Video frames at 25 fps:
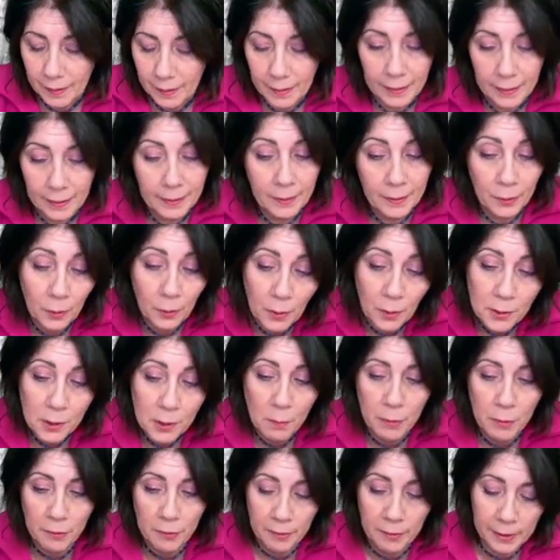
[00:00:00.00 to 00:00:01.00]
It could also
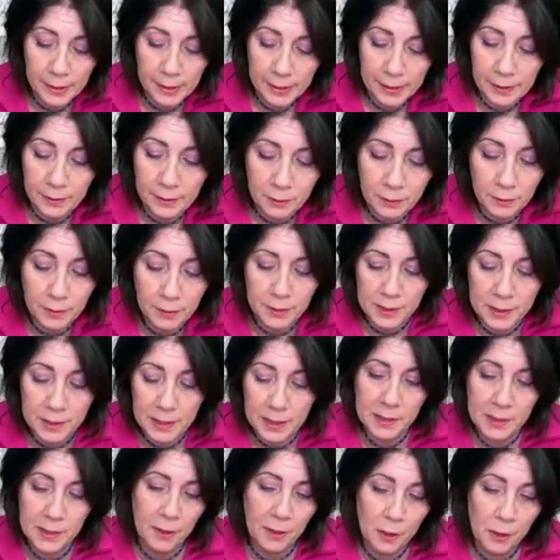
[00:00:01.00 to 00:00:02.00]
be related to the C
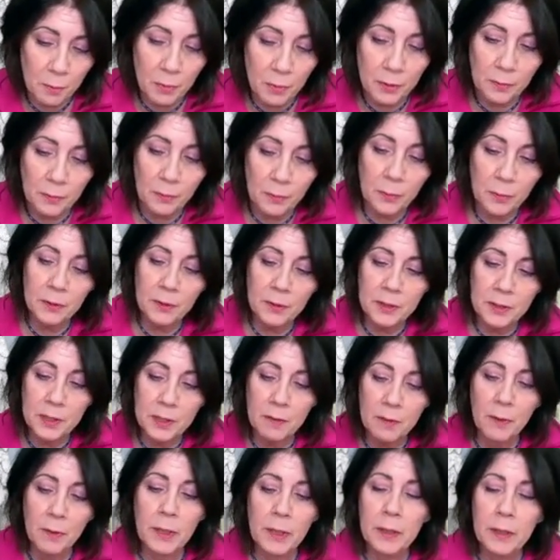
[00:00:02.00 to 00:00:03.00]
section, but we'll see
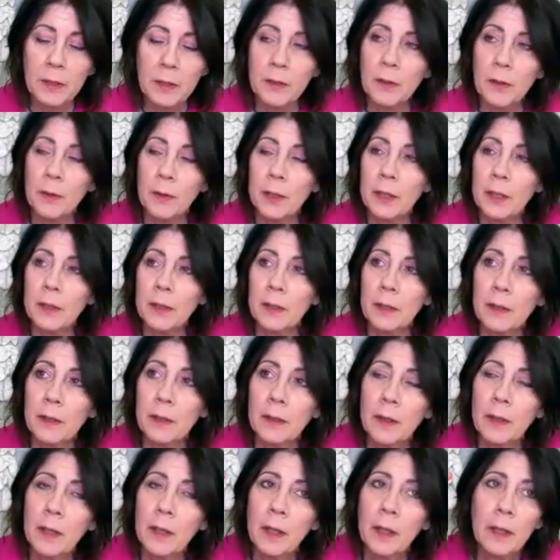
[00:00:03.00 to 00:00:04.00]
if we need to know anything.
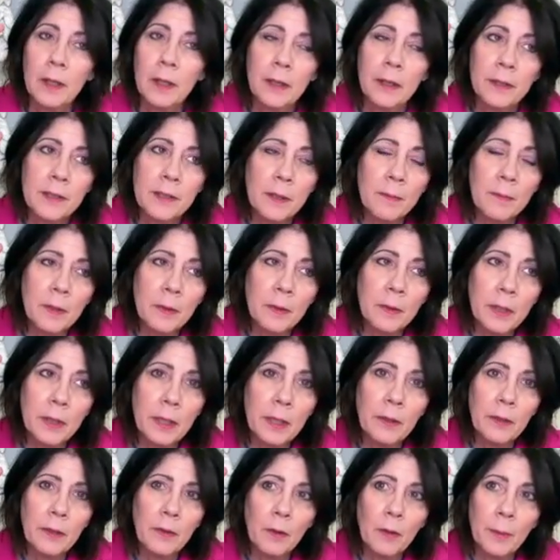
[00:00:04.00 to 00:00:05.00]
Something we
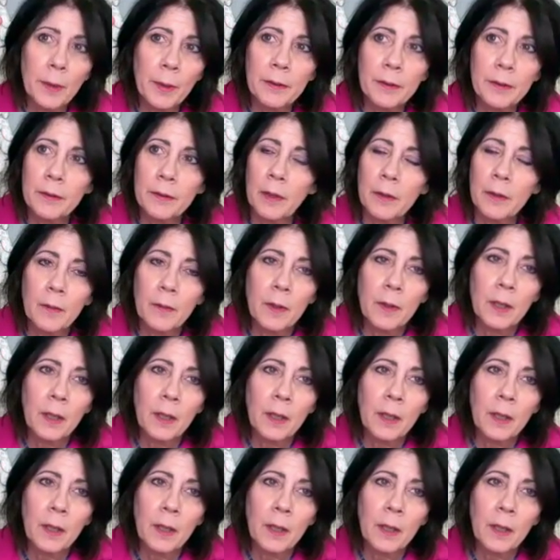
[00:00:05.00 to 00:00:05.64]
need to know about? No.